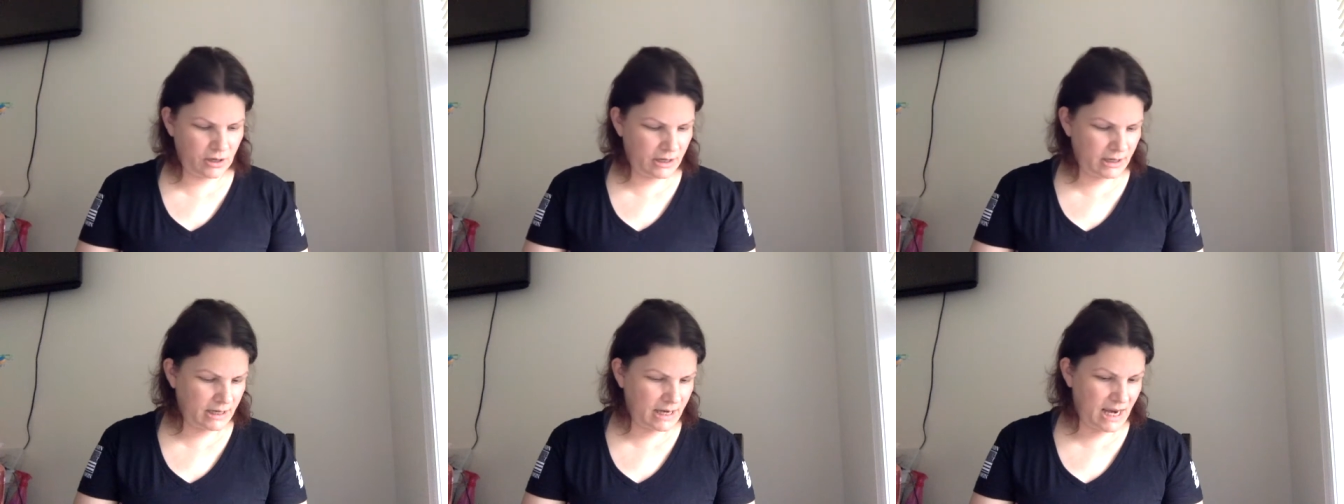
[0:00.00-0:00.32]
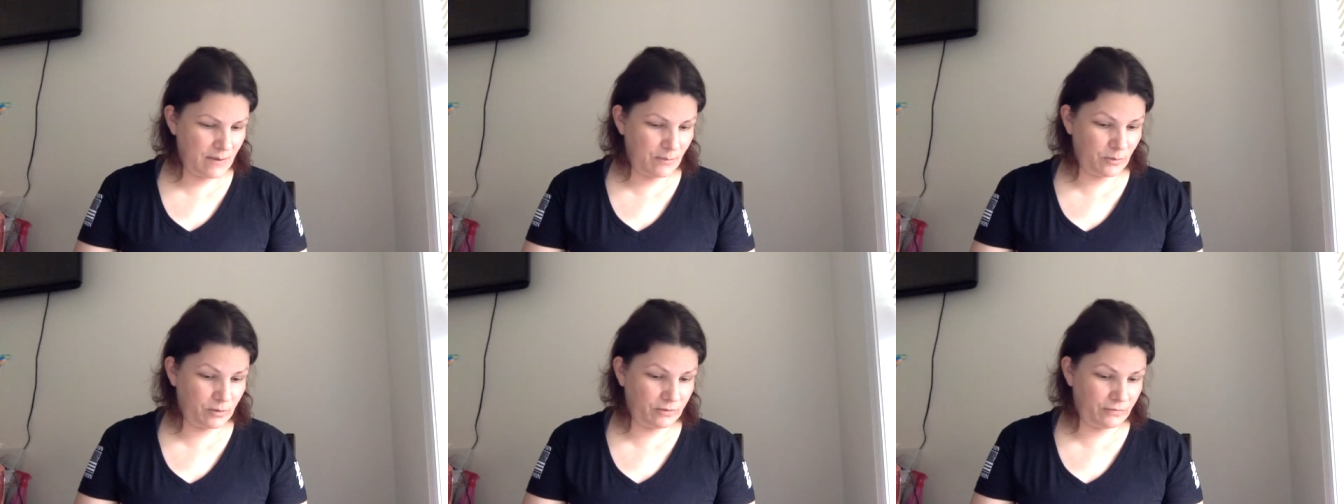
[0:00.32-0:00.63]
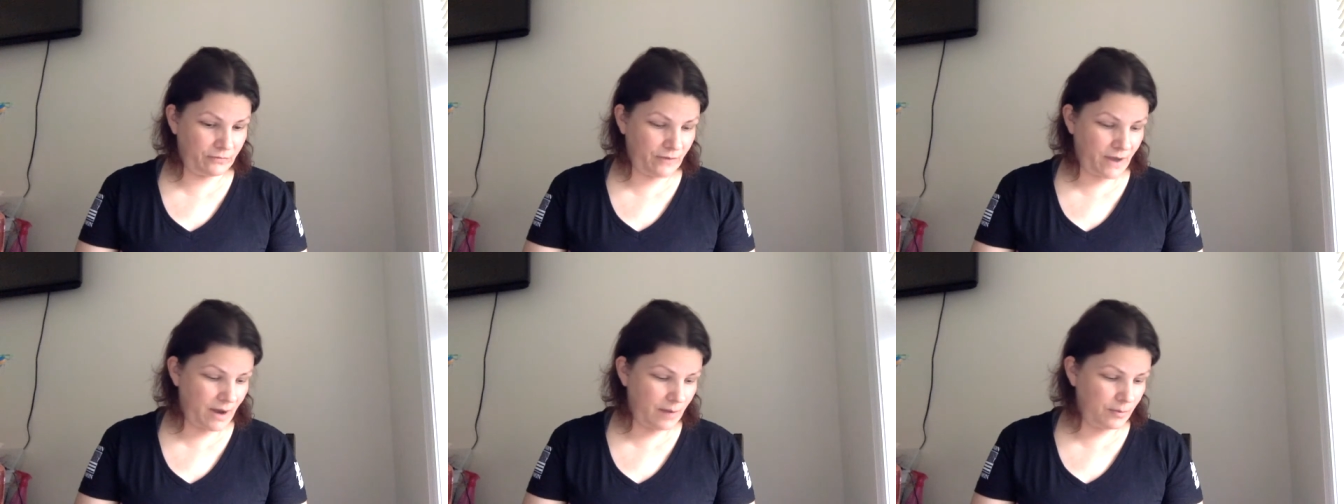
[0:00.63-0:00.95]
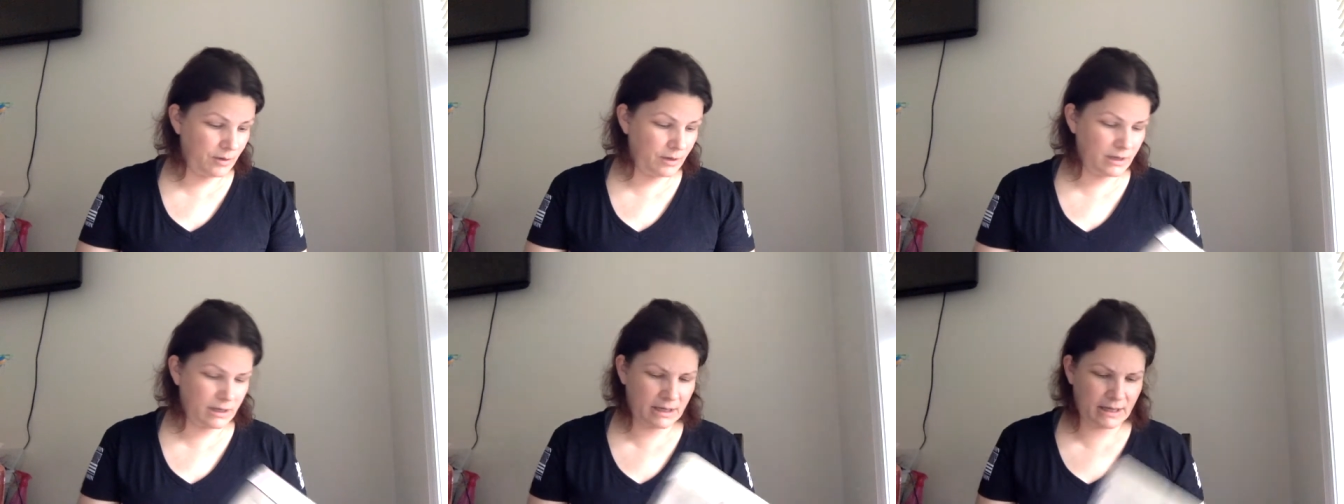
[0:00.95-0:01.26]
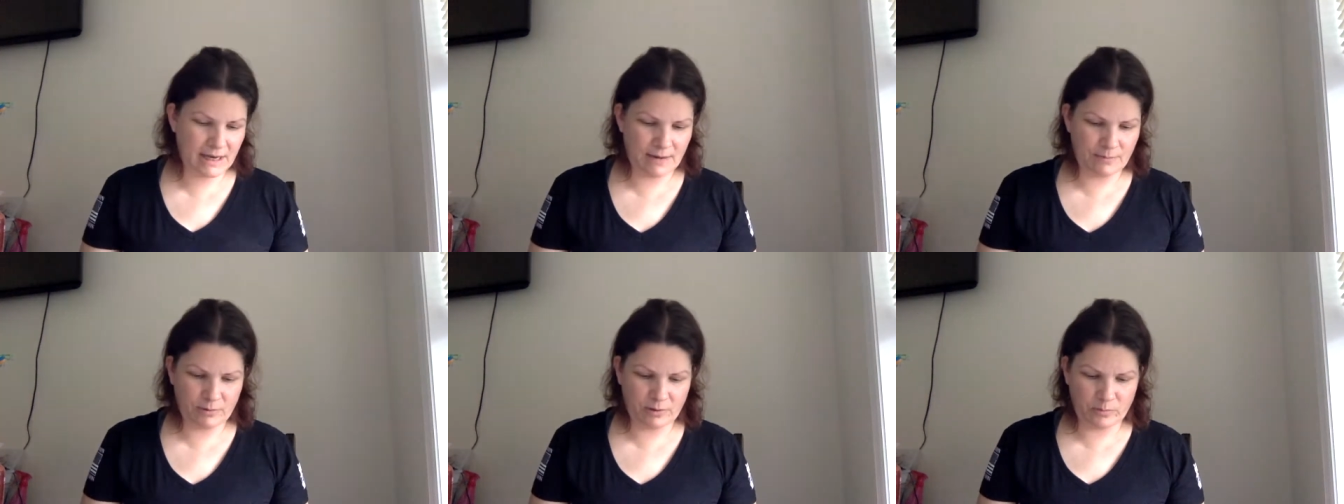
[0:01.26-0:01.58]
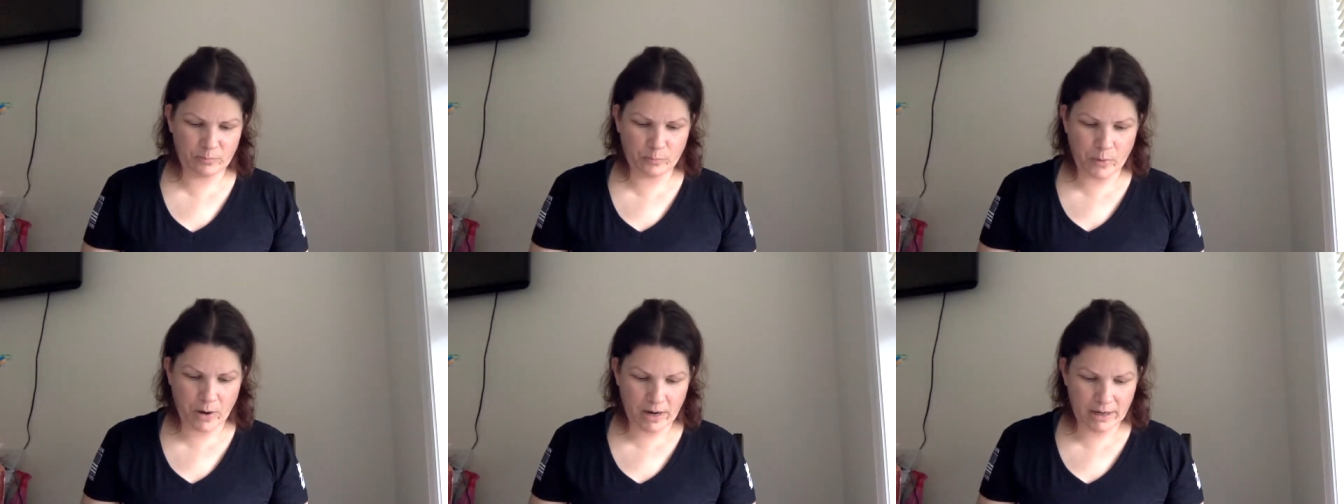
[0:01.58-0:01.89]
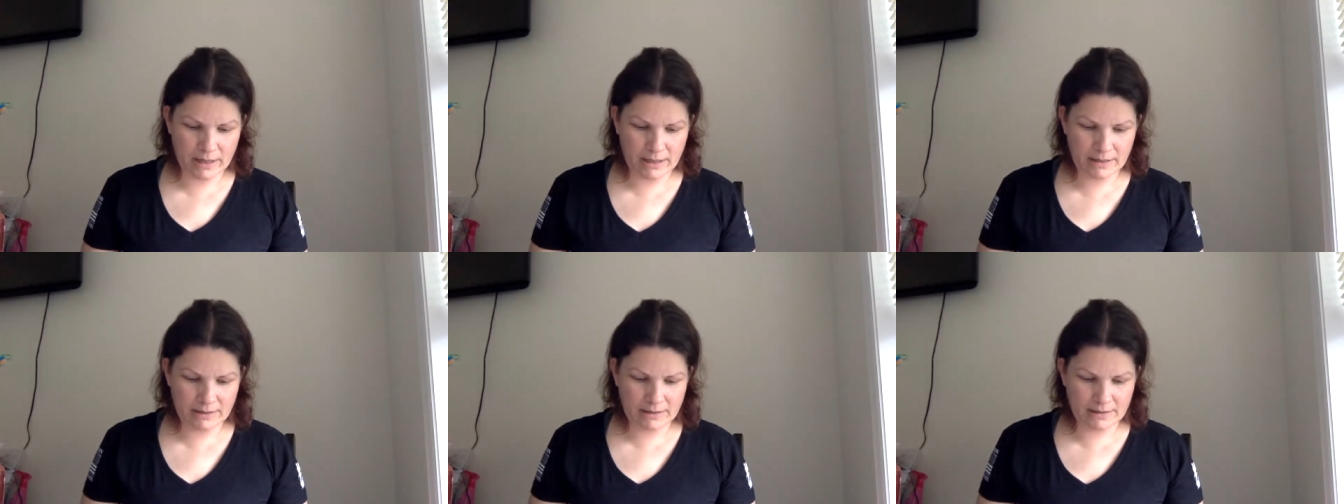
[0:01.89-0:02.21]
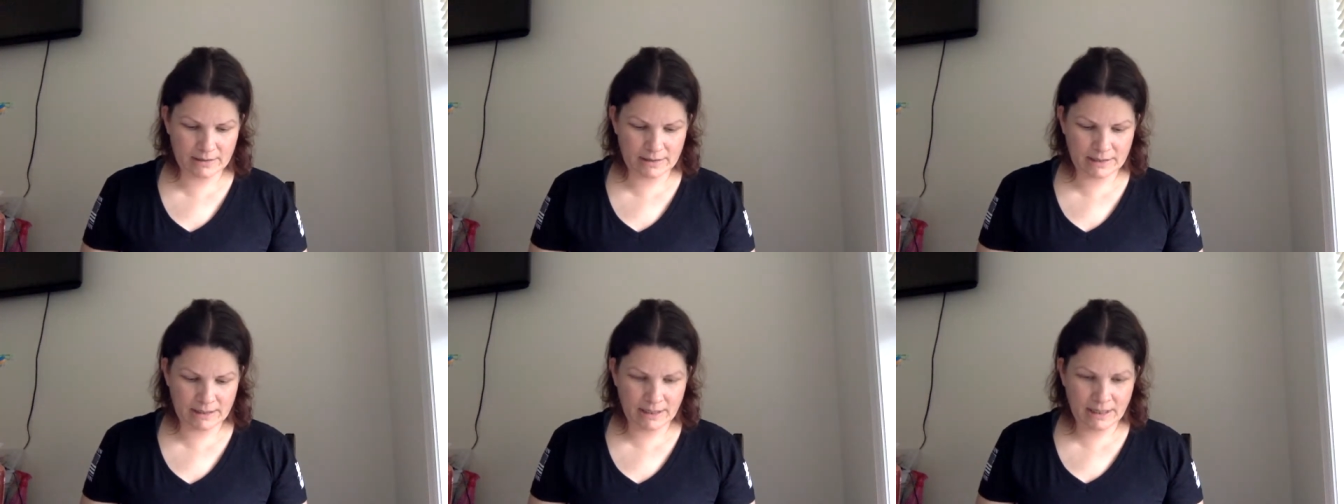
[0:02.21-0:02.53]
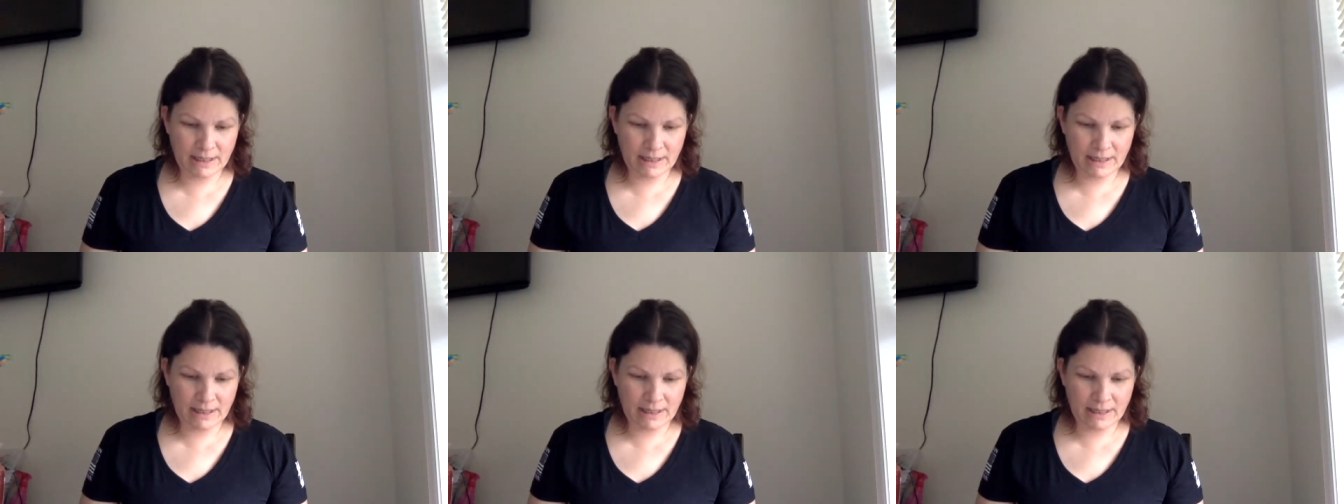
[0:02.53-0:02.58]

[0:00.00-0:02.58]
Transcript: It came with fabric, it came with buttons.